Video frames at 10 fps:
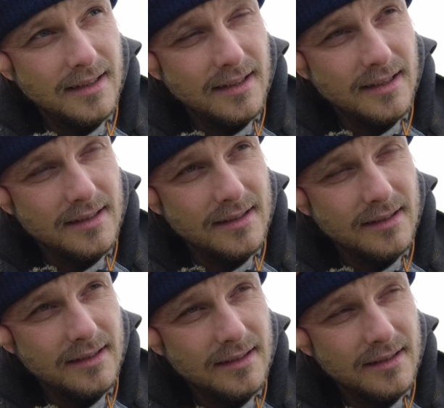and
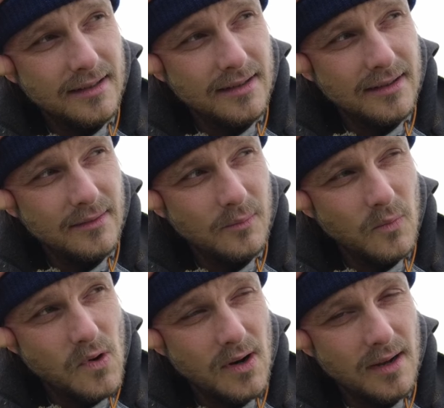
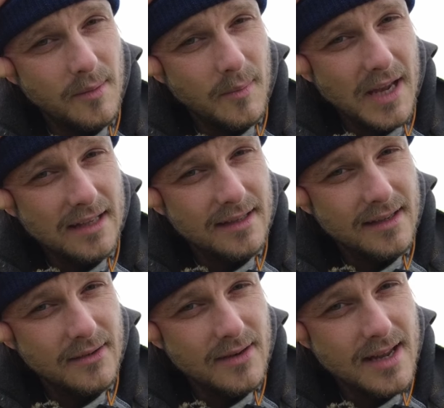what I'm about
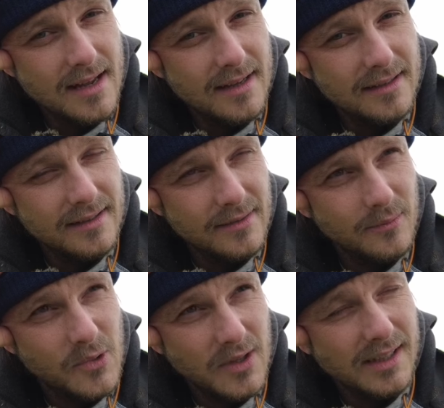to do now
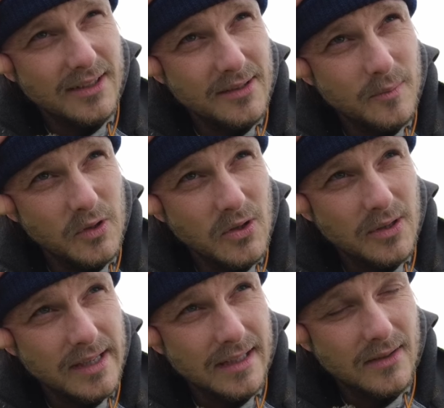and what I do the
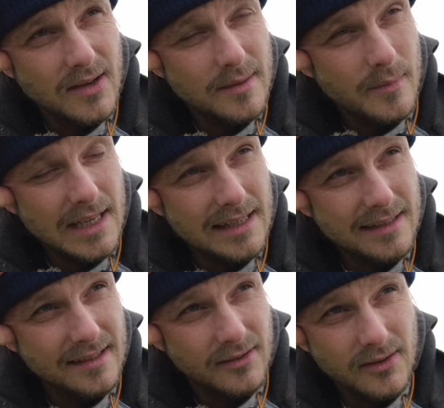majority of the time
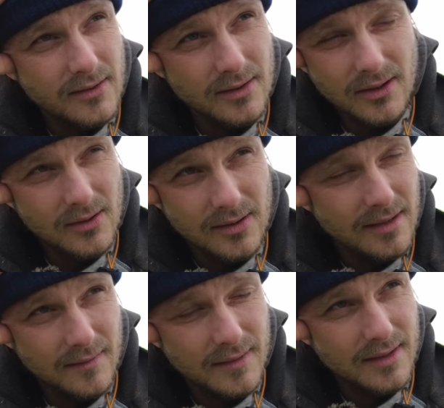isn't
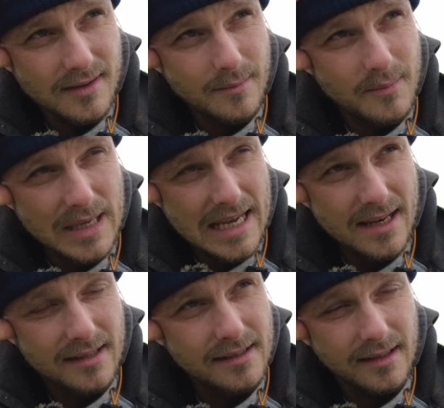conducive to
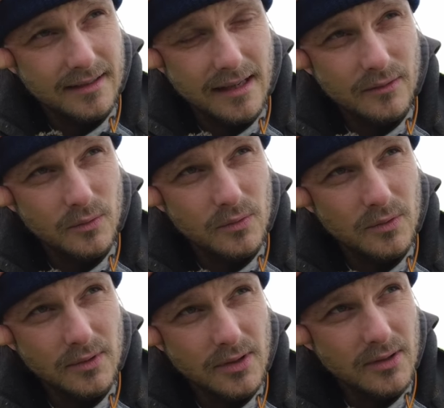being
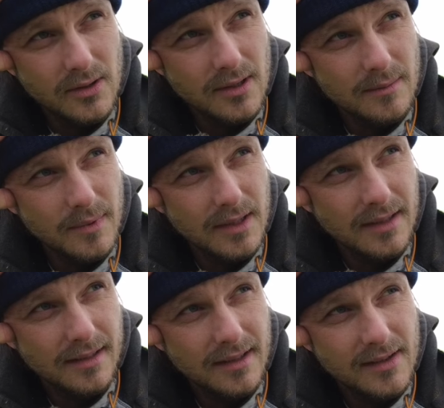successful on YouTube.
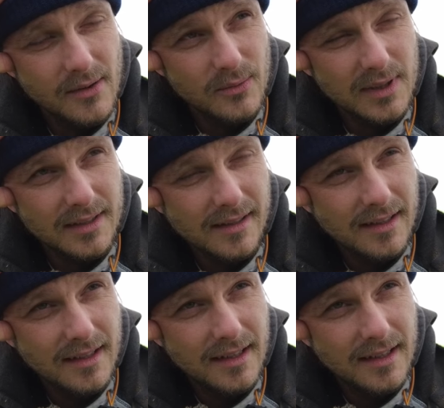Like, no one,